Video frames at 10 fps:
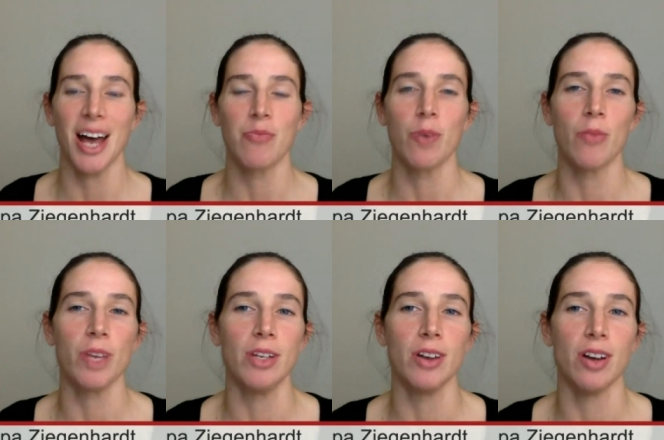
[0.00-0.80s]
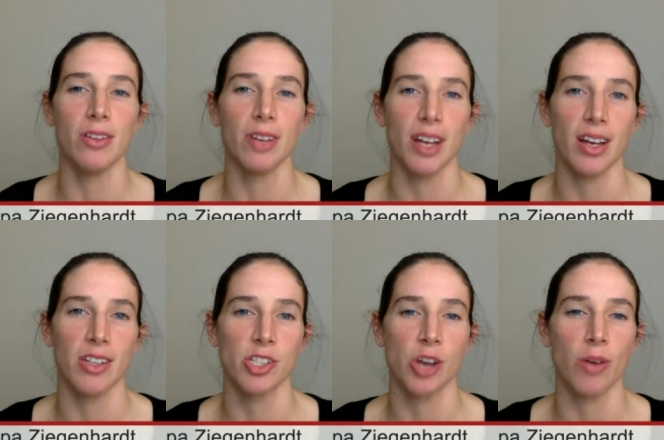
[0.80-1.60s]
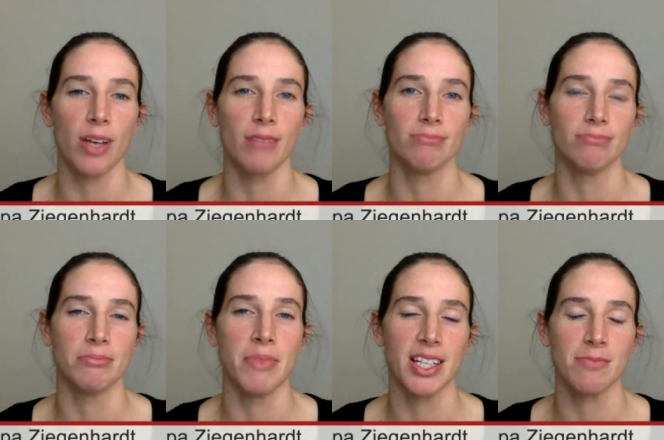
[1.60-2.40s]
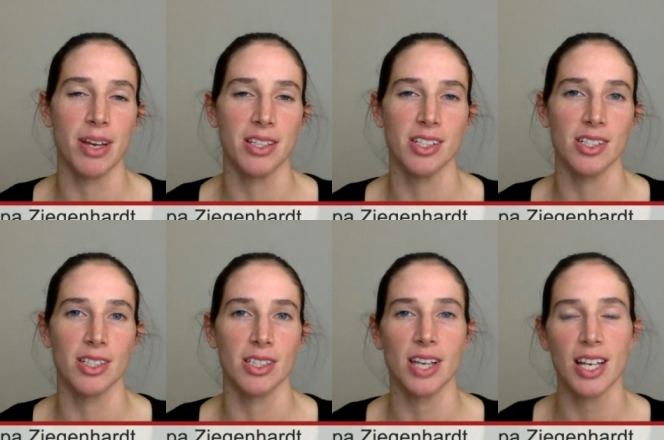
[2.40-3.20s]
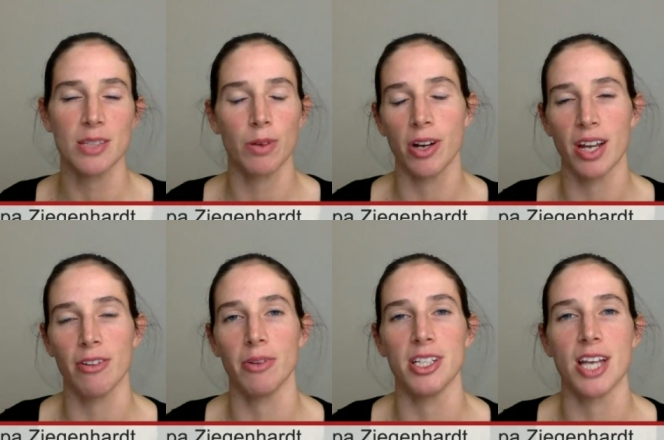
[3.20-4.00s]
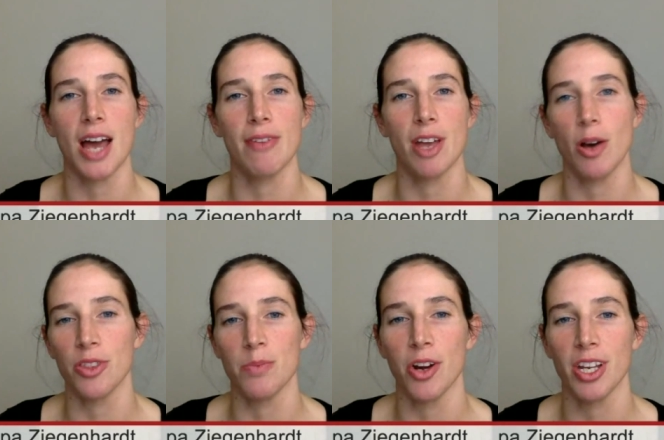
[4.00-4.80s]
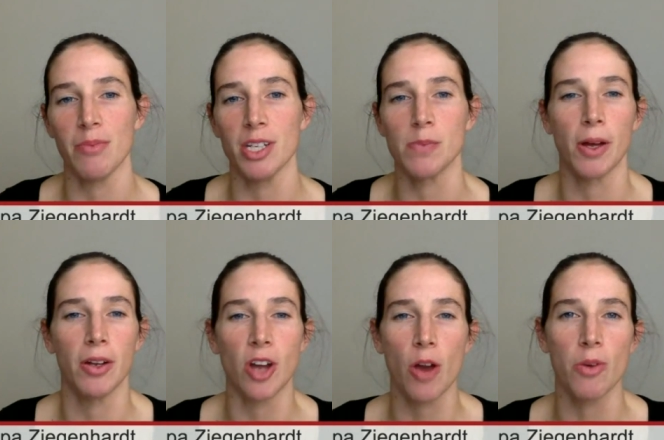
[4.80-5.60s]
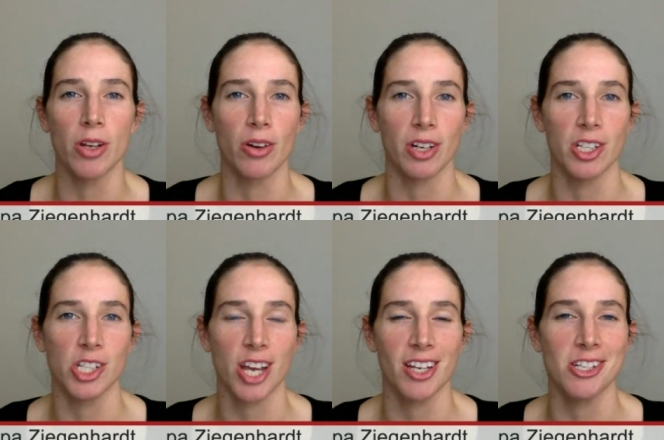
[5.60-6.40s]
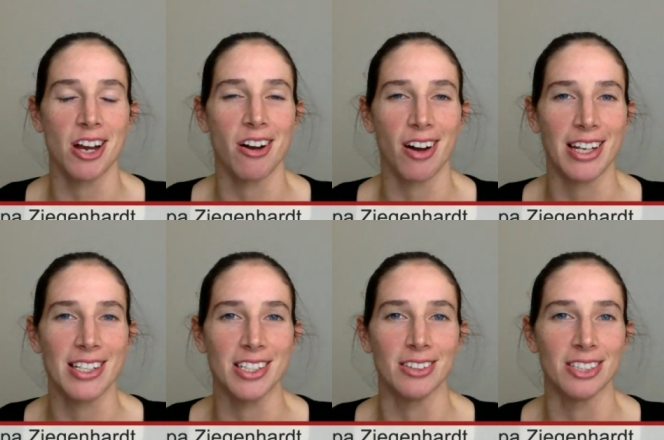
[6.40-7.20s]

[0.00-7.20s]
when we're not showing mixed messages. Yes, we want everyone to have a healthy body image, but no, we're not going to change our ideal